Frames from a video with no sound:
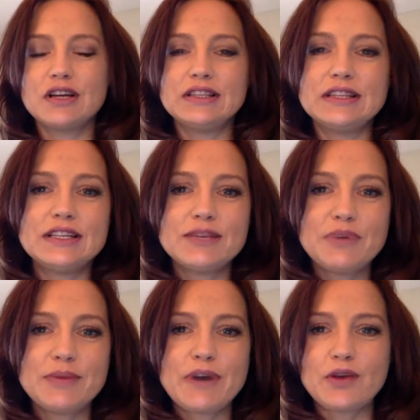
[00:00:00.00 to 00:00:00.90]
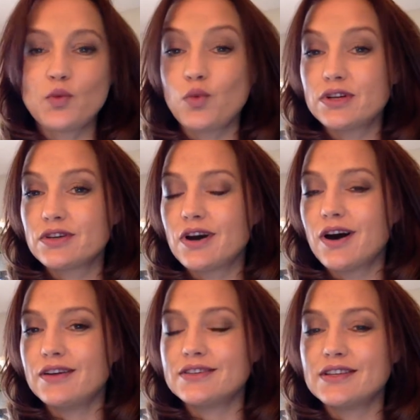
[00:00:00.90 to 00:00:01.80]
a little bit about what
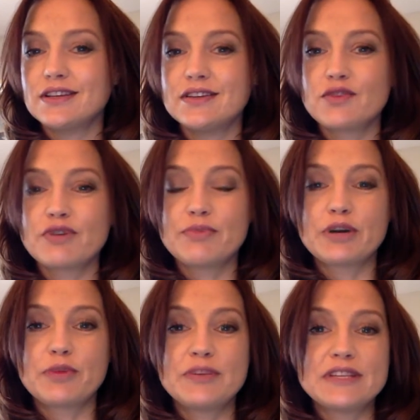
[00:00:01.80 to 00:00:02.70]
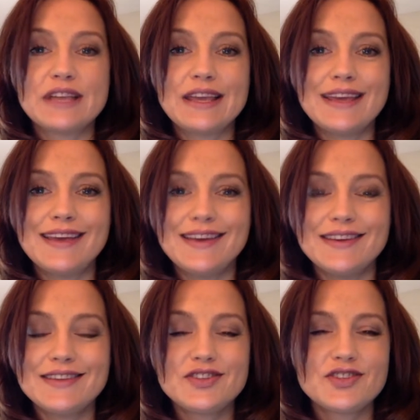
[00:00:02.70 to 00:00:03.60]
content repurposing is,